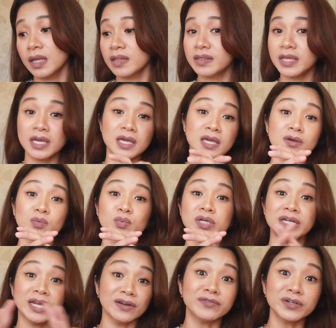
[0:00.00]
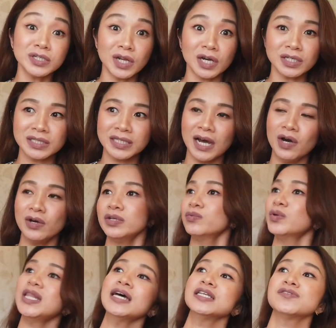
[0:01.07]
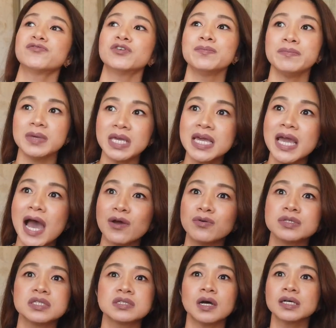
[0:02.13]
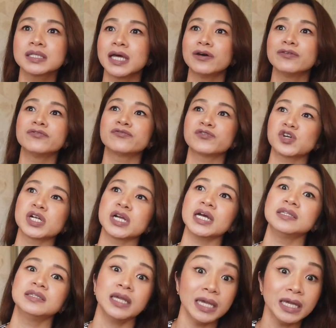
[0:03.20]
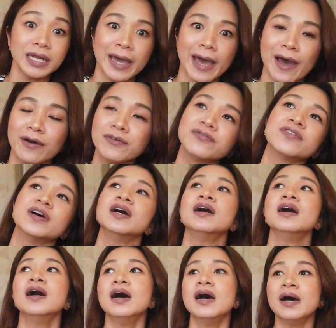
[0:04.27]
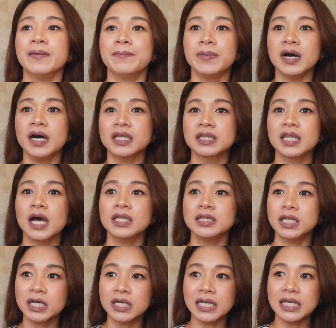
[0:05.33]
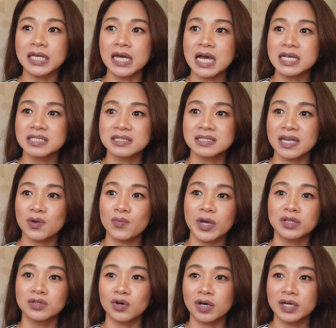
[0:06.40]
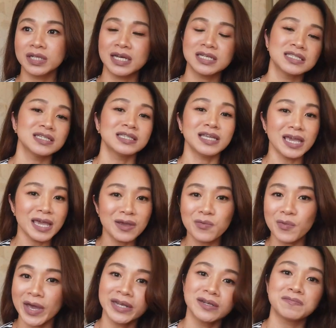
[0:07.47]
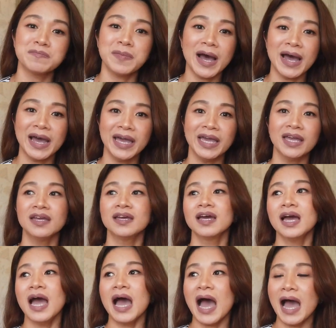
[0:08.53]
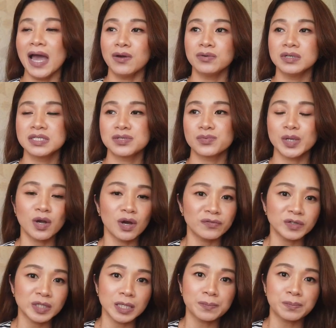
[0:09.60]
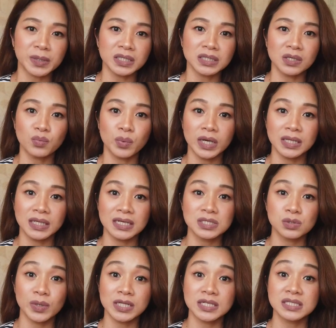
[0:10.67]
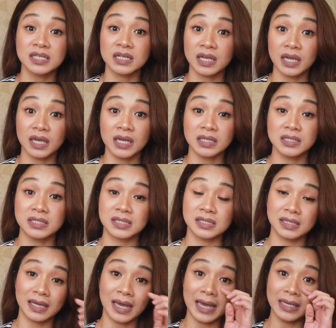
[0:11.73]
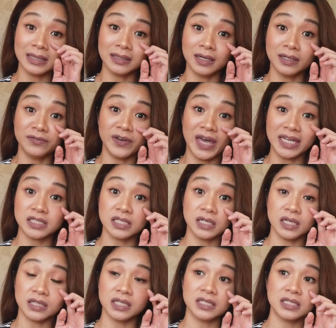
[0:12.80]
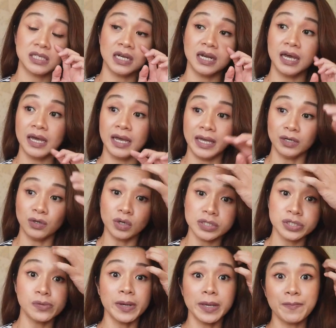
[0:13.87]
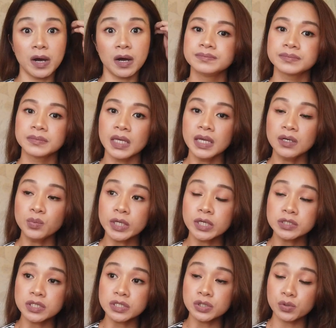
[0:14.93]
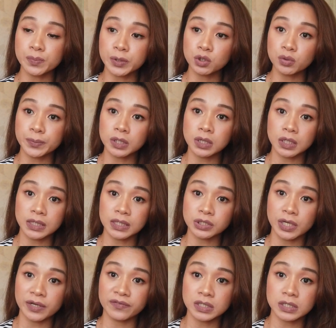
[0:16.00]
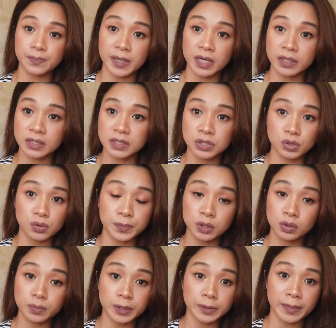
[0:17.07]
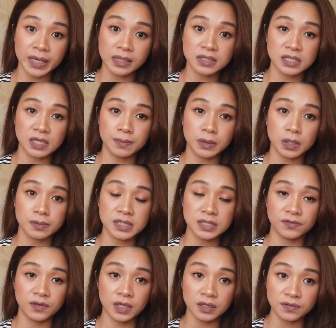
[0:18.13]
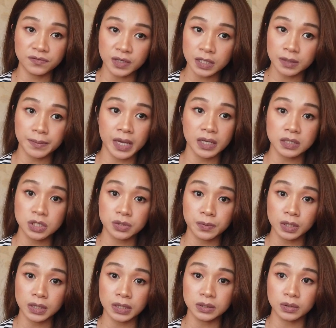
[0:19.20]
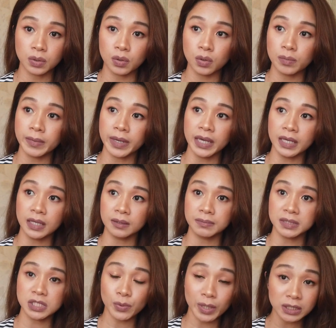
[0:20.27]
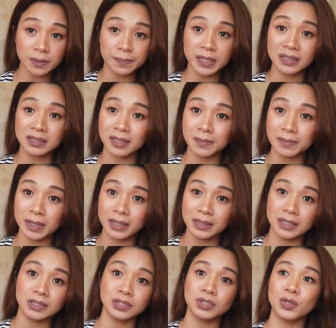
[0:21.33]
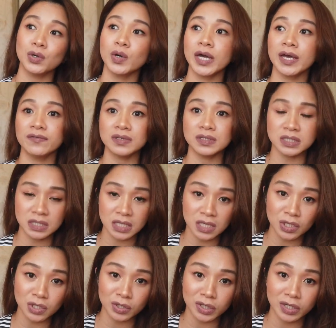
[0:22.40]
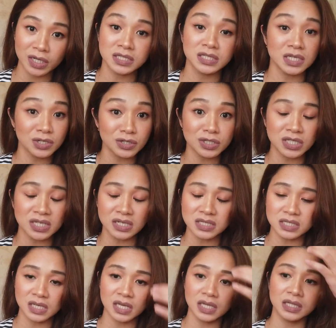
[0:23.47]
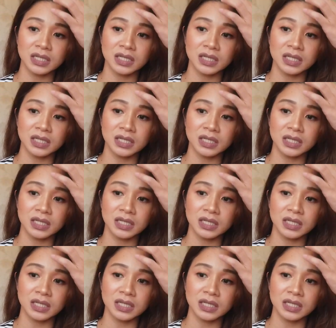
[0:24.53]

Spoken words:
They were never knocked down. Well, as for me, I was knocked down for a day and a half. But luckily, as the day went on, as the day went by, I was recovering pretty well as the kids, kahit na unvaccinated sila, and also my mom. And we are just super duper lucky to have experienced super duper mild symptoms, very very manageable at home. And maswerte pa rin kami that, you know, having a senior citizen